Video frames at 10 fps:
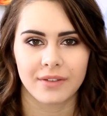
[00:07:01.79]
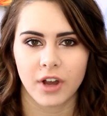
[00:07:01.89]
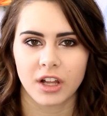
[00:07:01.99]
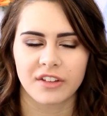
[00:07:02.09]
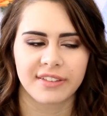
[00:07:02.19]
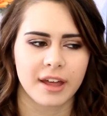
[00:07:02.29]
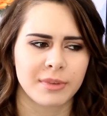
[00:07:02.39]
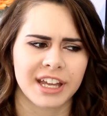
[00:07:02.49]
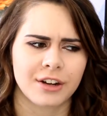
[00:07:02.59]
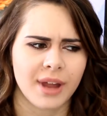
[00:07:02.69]
have all of
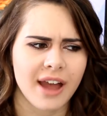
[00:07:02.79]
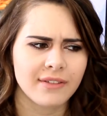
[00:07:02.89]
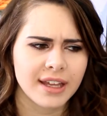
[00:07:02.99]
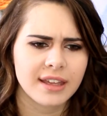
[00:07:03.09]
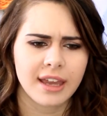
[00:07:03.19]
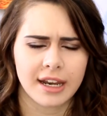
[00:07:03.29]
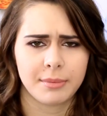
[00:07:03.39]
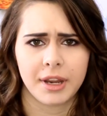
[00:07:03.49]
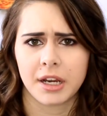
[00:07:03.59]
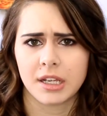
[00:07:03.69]
them. Like, I don't have like
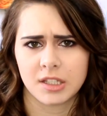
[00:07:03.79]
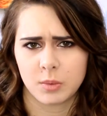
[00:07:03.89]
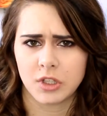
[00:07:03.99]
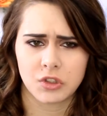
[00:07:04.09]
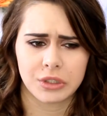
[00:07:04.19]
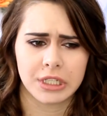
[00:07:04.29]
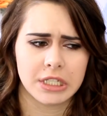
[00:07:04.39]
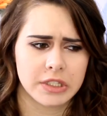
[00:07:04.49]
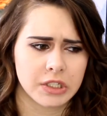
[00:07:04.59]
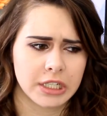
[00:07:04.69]
Katy Perry Sweet
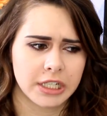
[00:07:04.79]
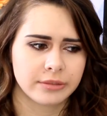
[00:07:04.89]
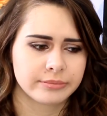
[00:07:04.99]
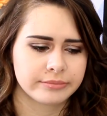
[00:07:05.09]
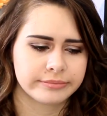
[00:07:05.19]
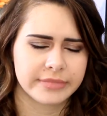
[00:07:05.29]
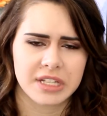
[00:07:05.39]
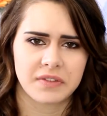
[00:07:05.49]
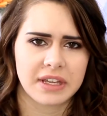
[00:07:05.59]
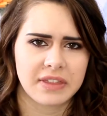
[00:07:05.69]
Treats or
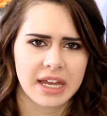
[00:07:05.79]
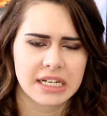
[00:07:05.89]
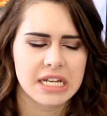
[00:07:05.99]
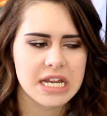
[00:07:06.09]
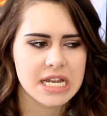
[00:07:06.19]
stuff like that.